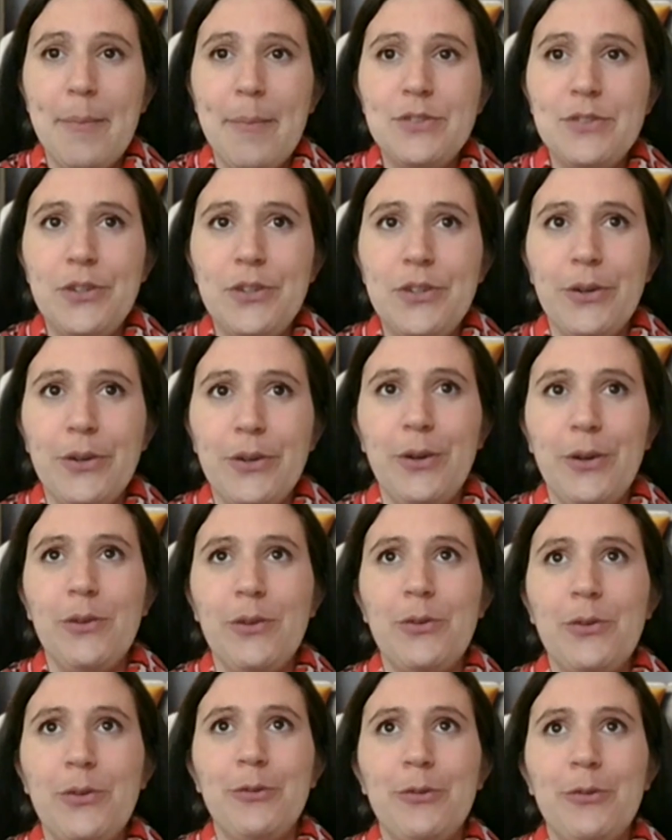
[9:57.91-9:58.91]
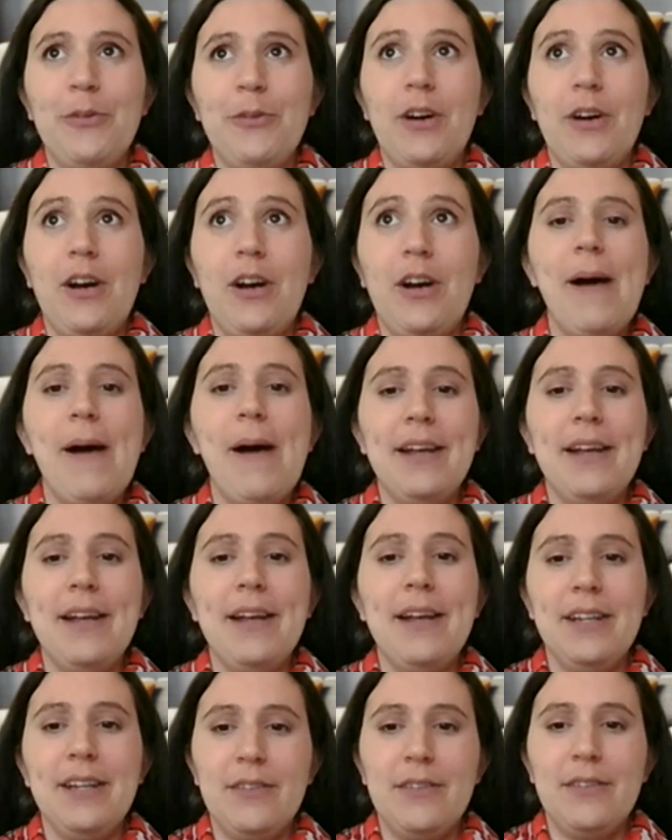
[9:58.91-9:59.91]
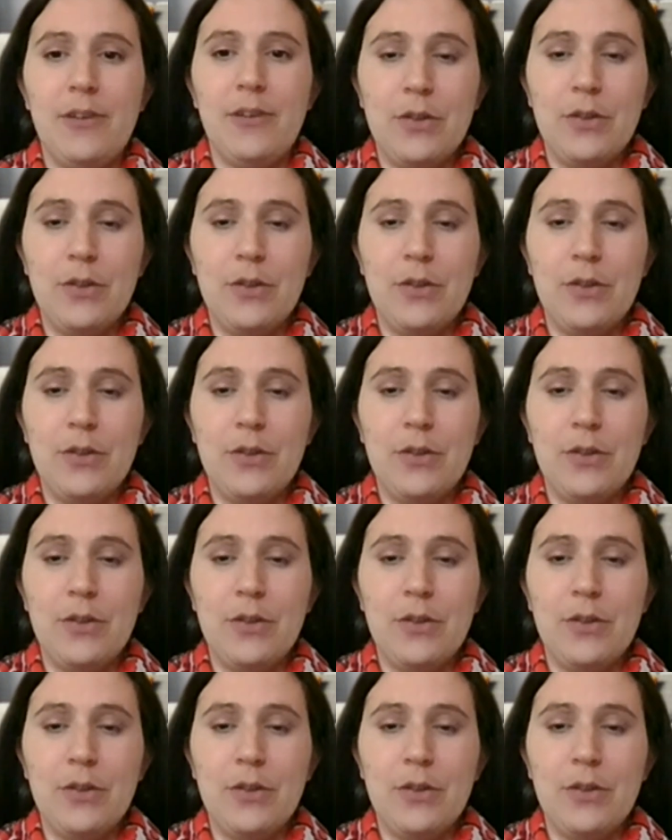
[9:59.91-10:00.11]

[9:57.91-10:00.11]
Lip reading: to sort of come at it from